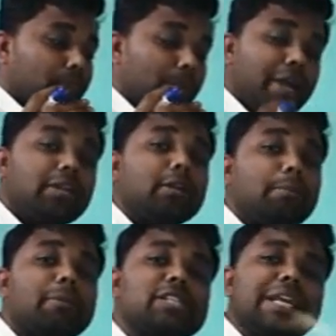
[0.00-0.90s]
matter
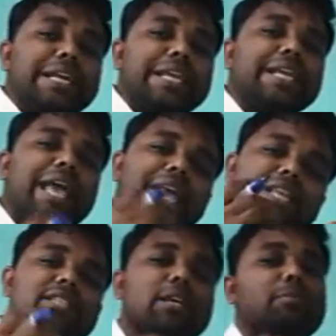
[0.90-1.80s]
present in
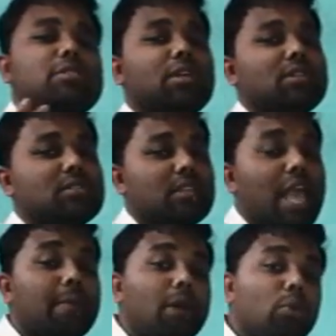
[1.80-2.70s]
any substance.
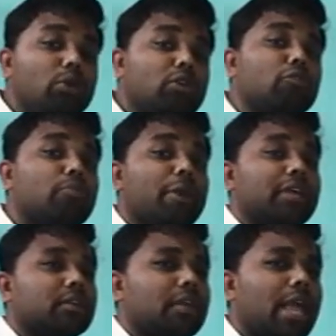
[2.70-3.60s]
Amount of
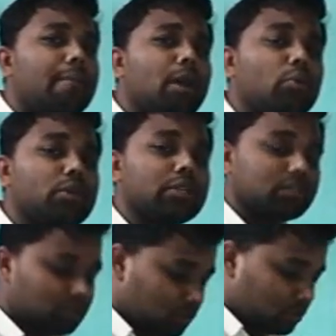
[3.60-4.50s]
matter, amount.
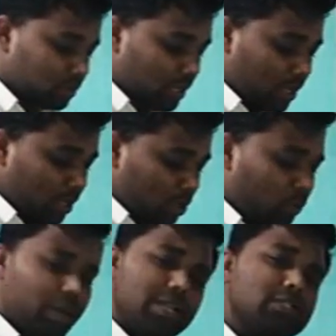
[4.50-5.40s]

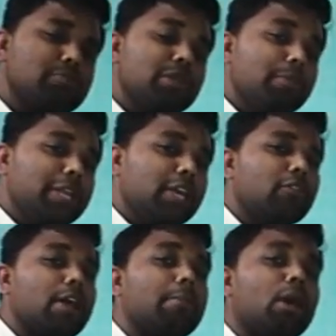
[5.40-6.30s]
What is the meaning
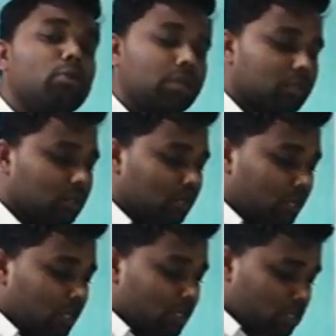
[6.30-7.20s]
of amount?
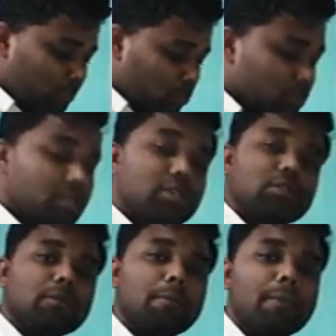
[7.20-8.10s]
Suppose
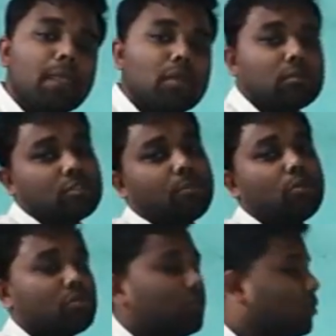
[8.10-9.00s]

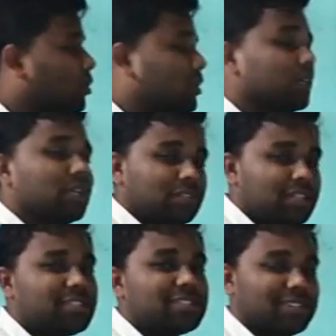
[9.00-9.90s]
or not,
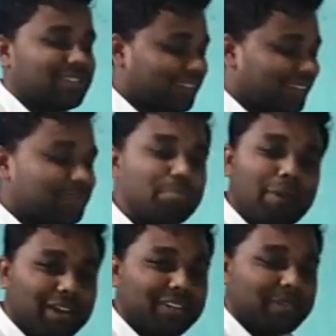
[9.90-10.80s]
this is a
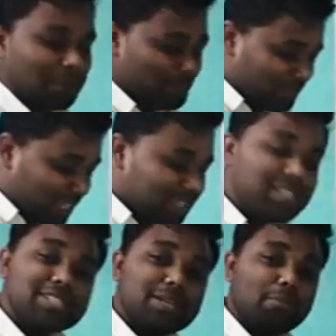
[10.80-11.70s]
marker.
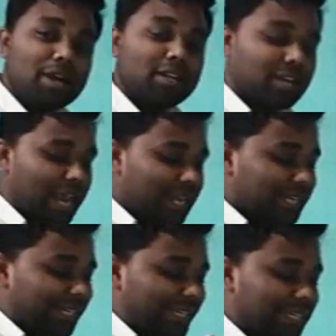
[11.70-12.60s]
This is a marker
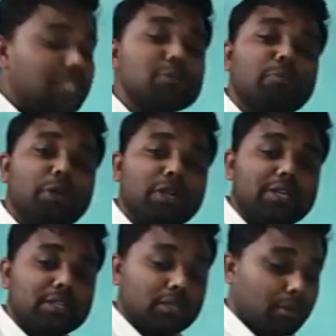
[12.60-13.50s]
and it is built